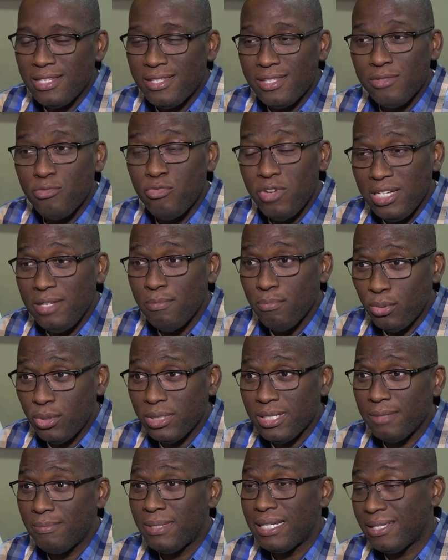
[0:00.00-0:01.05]
It's really
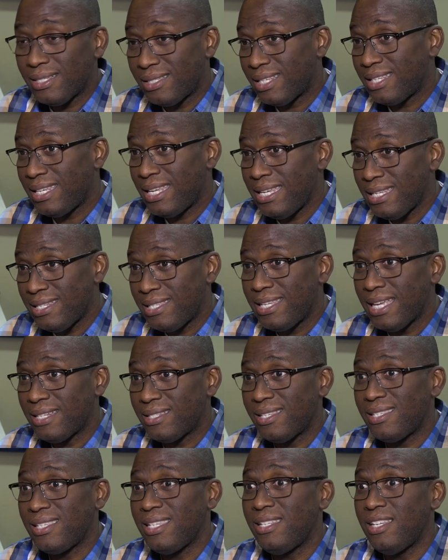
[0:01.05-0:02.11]
important because the kids get to see